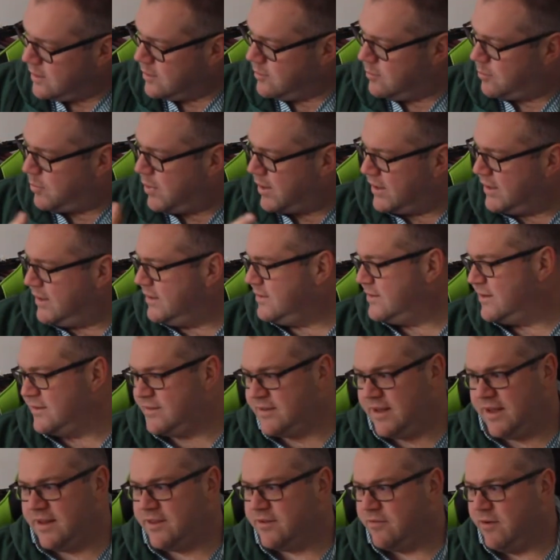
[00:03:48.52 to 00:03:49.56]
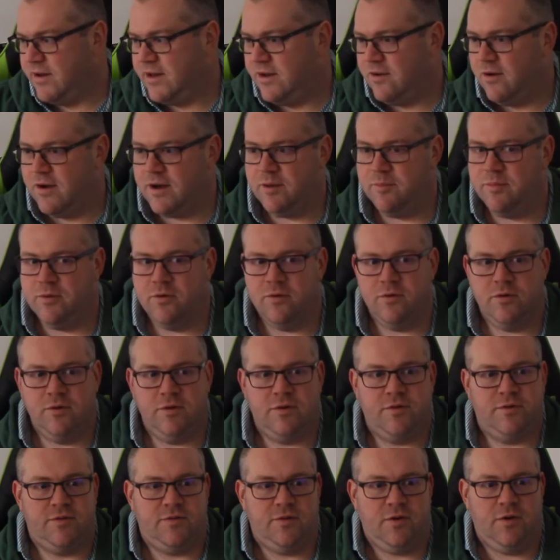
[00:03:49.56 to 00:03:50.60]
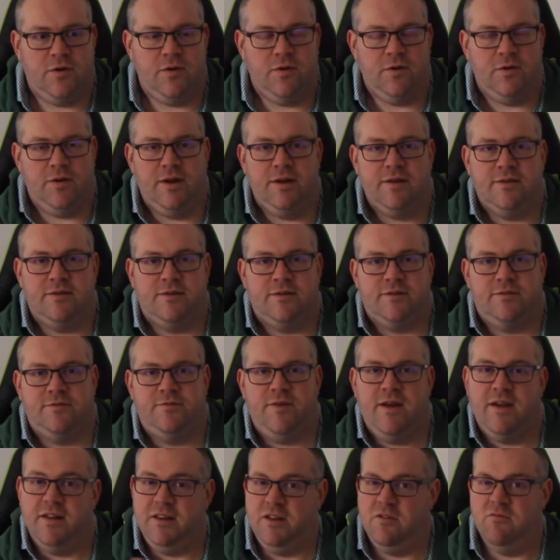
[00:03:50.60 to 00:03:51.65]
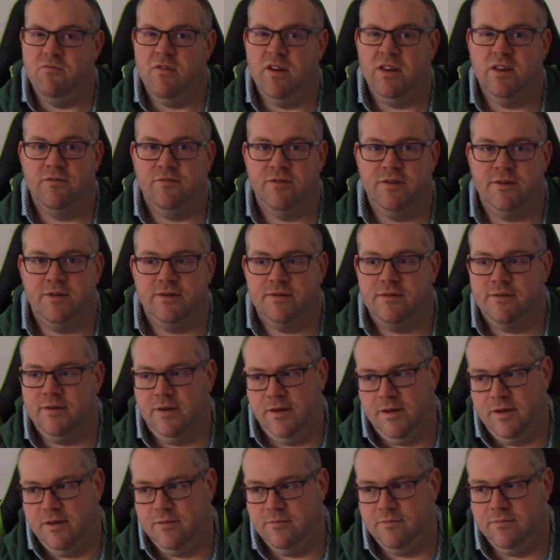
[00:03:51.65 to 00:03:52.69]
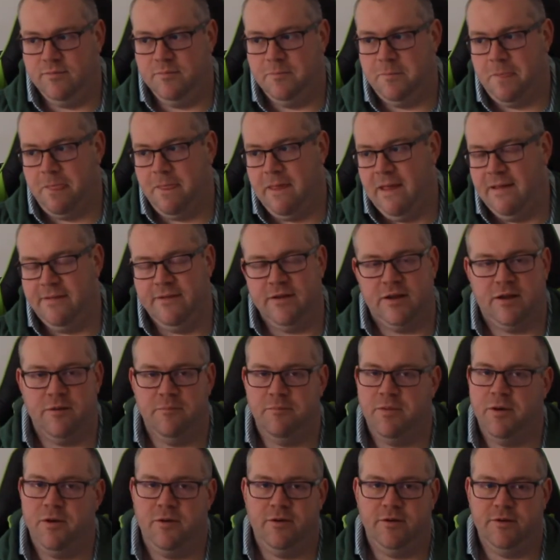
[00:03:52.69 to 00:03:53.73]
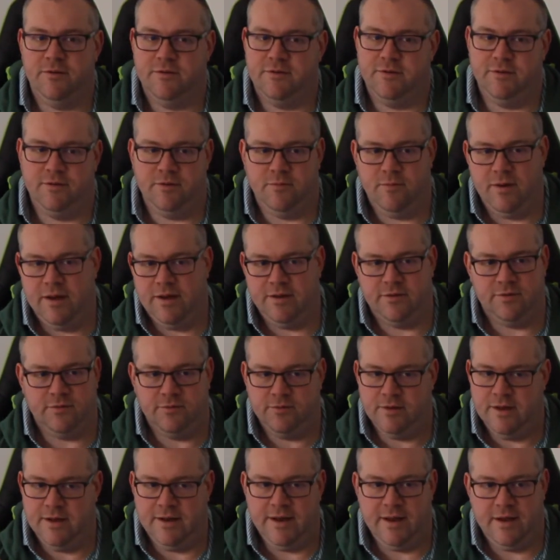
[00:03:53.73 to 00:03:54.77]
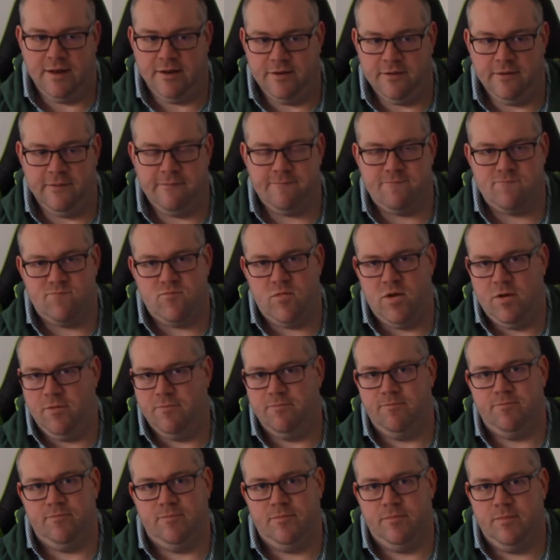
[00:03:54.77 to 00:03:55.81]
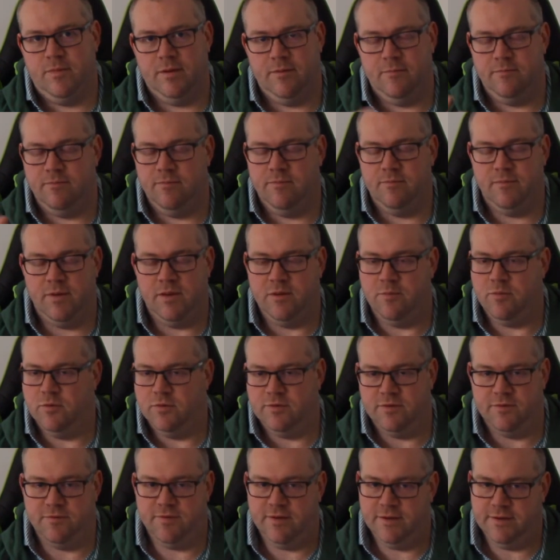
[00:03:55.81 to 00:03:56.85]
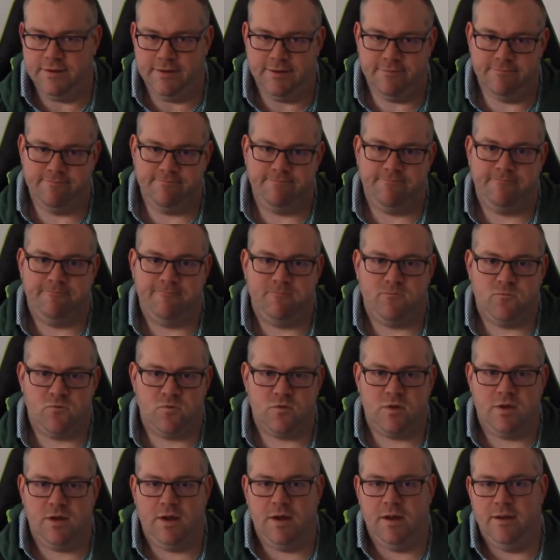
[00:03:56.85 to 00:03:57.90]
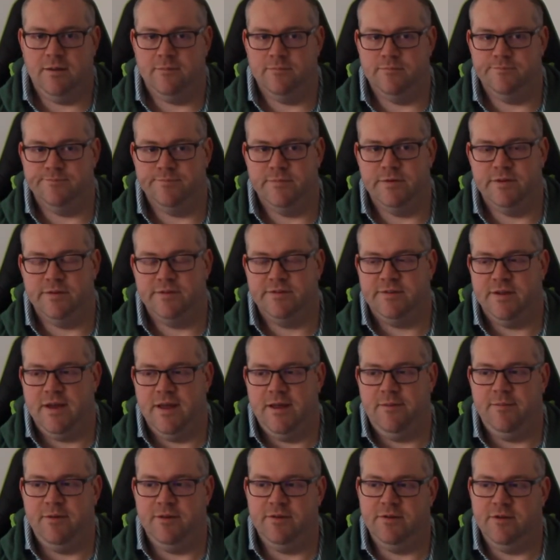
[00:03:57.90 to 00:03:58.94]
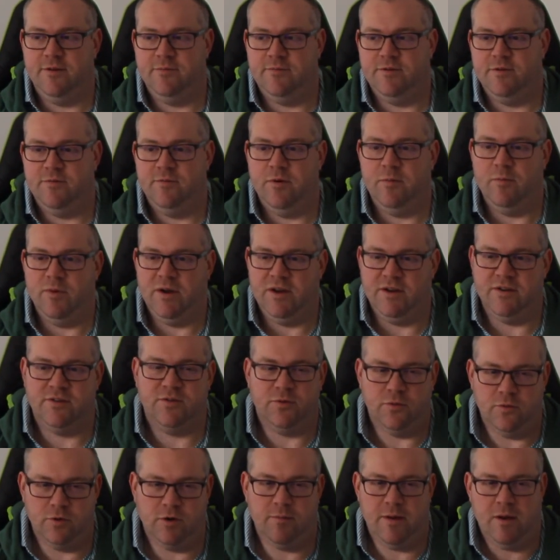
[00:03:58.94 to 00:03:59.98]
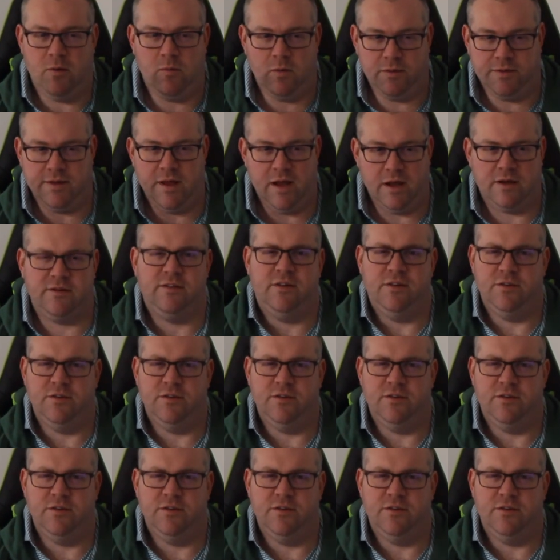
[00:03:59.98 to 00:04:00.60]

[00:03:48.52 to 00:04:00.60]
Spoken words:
but it is a Z390 board, so it's fairly relevant. And the components and the way it's all laid out are, motherboards are fairly the same in terms of when we're going to talk about what they actually